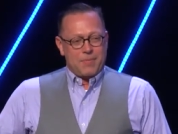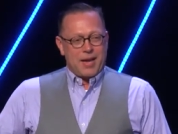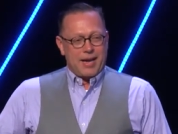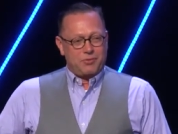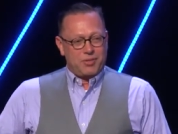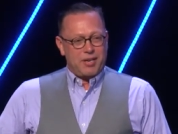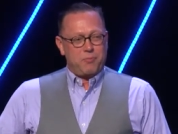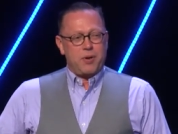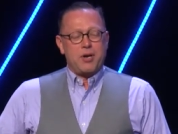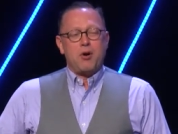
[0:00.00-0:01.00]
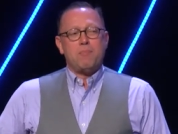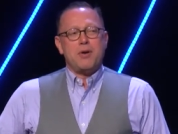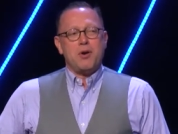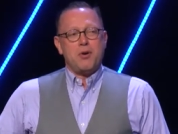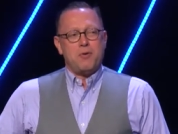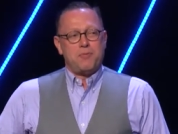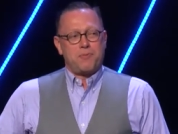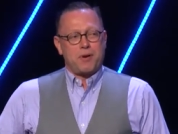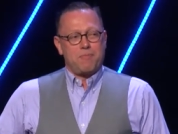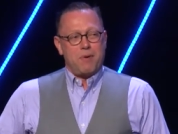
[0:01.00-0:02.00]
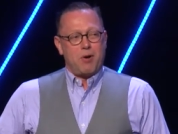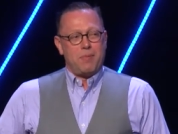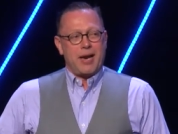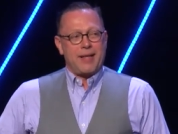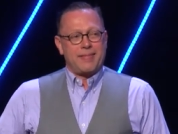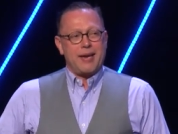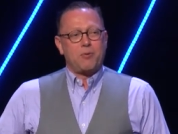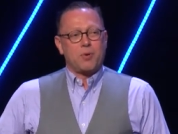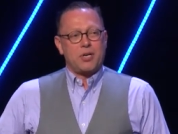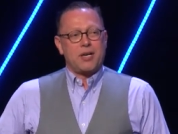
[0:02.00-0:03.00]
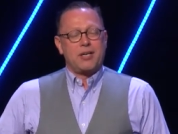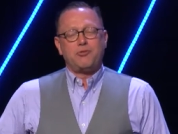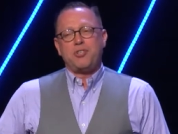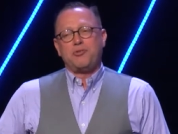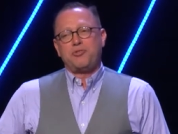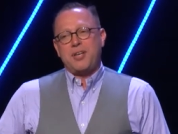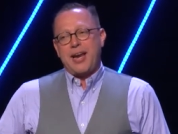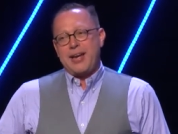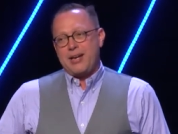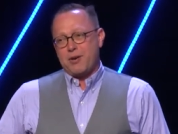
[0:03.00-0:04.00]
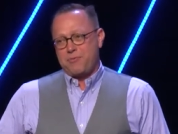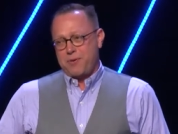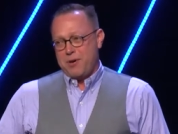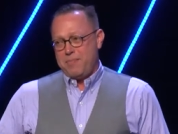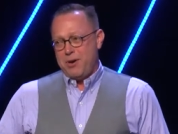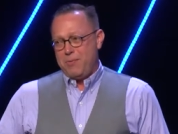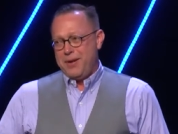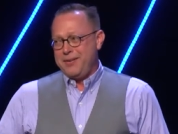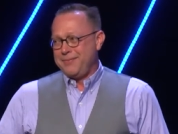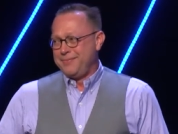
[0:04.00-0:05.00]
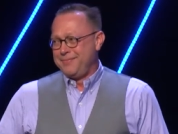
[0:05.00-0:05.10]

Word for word: I said, if we don't move for a moment, I think we're good. Let's just stay here for a moment.